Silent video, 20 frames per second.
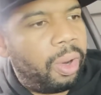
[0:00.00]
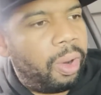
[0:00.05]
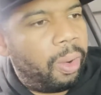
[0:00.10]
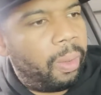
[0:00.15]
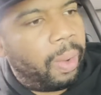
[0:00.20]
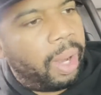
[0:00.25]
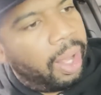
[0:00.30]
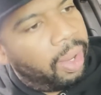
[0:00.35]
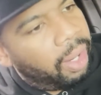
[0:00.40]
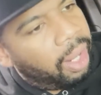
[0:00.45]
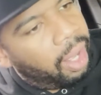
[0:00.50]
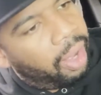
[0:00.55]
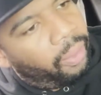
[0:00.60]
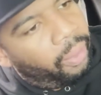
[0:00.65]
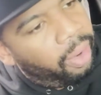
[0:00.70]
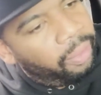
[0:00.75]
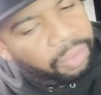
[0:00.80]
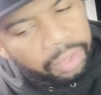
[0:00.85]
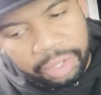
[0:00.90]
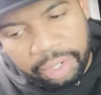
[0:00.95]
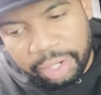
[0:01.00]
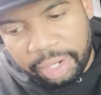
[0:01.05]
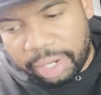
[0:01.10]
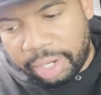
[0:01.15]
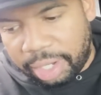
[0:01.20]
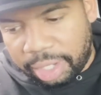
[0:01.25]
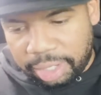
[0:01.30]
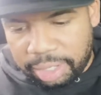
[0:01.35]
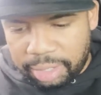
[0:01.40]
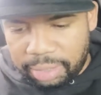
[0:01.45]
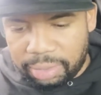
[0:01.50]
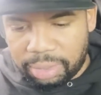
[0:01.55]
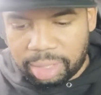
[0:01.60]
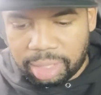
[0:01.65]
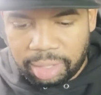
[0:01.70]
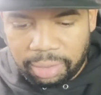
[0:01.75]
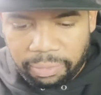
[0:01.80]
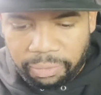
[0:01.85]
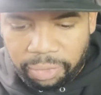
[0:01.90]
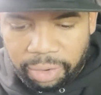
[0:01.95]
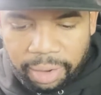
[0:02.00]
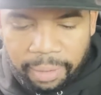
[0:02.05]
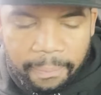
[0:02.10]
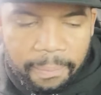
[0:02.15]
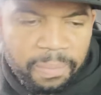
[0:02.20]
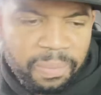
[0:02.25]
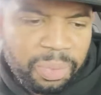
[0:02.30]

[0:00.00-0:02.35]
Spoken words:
around however you see fit.